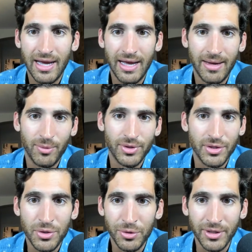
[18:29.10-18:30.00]
with the
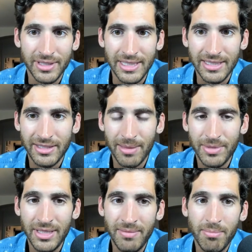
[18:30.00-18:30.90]
new look DSM
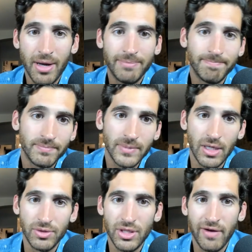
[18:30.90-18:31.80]
team, but
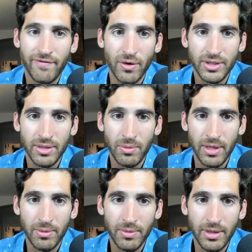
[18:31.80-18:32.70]
sorry, folks,
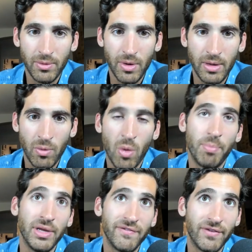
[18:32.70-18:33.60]
it won't
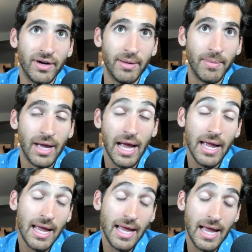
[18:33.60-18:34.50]
be it for
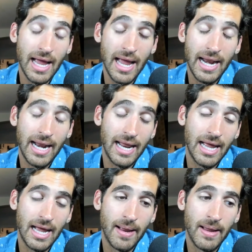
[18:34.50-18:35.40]
him.
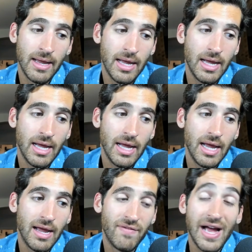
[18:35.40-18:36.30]

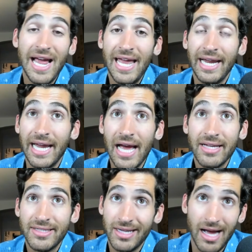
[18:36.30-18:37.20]
If I had a
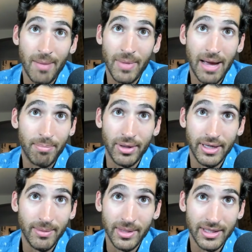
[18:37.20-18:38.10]
guess, I'm not putting
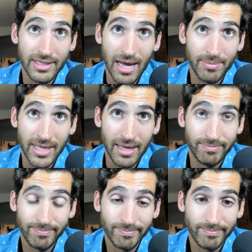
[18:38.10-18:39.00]
him in the top 10.
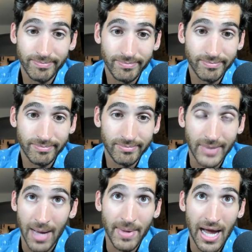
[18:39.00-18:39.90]

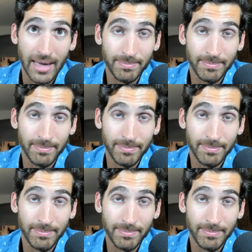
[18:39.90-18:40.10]
I'm not.